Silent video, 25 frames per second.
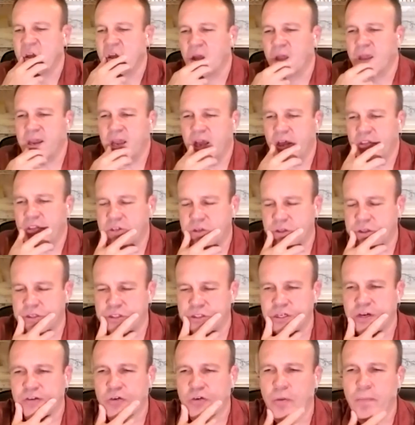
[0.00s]
yeah, so the
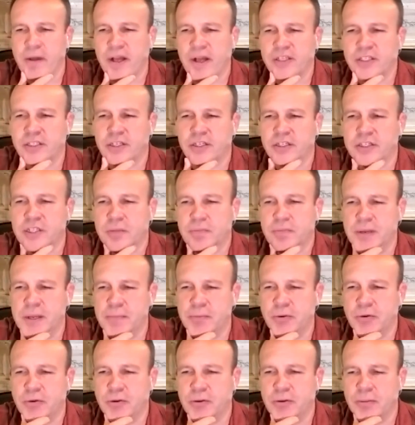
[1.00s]
general message that
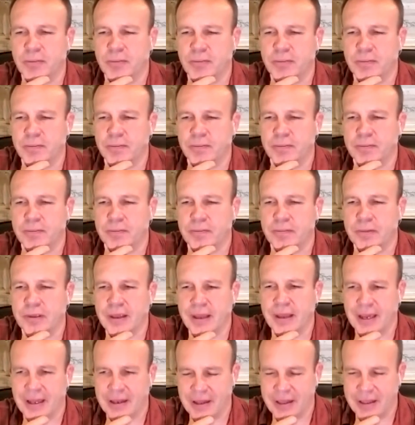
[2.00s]
people
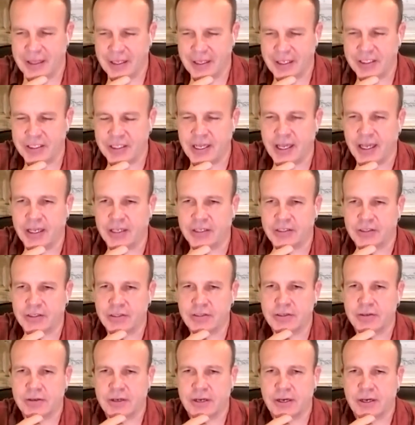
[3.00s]
get these
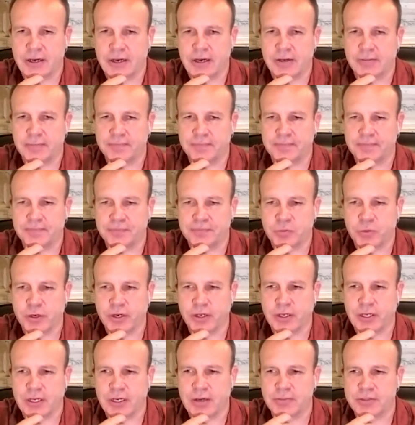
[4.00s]
days um, when
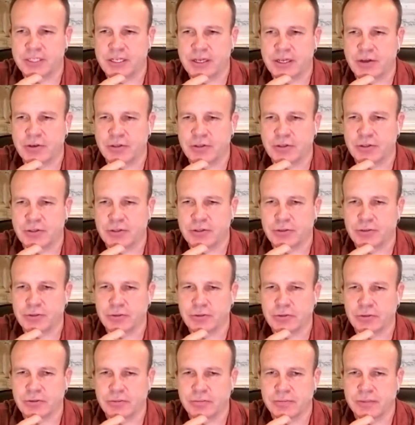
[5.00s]
it comes down
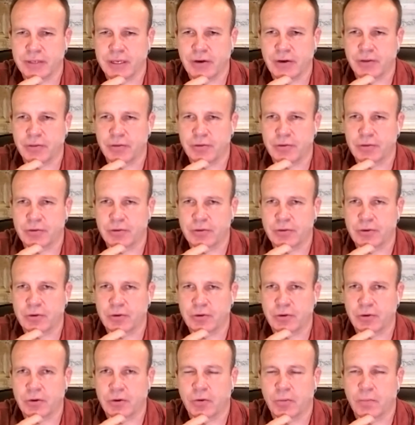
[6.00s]
to health or,
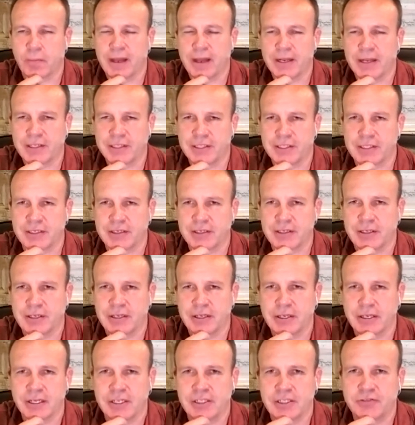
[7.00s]
or, or medicine
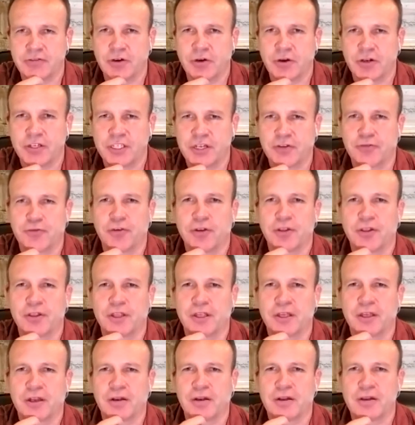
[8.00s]
is very different
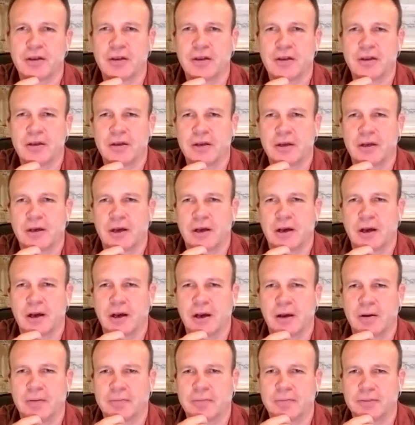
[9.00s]
than
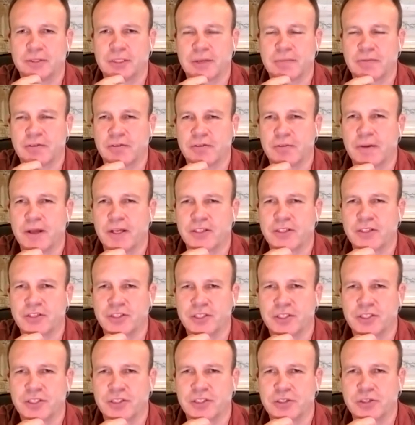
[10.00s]
um, some of the
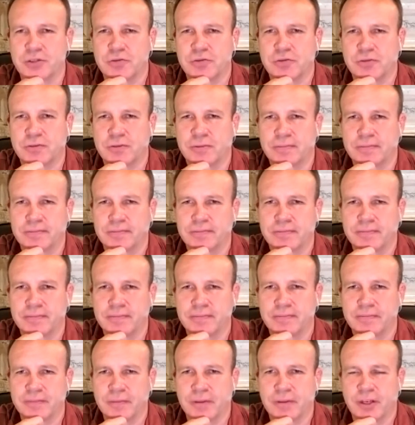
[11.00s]
messages you've
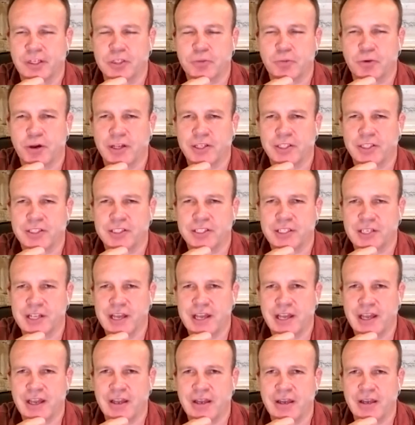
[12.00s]
expressed
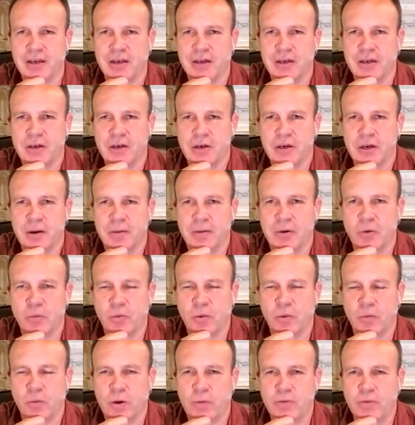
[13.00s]
today. I mean,
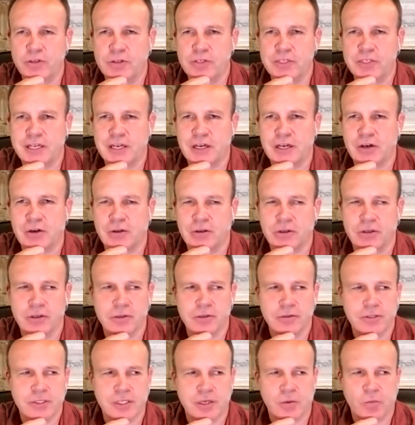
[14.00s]
what would you tell
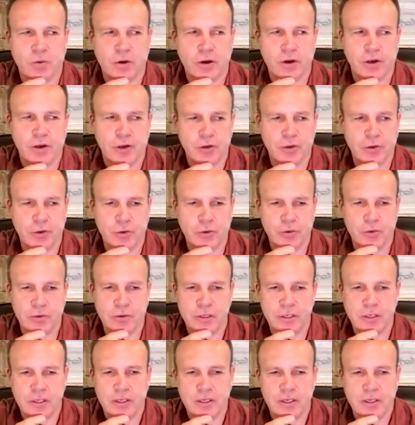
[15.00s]
someone who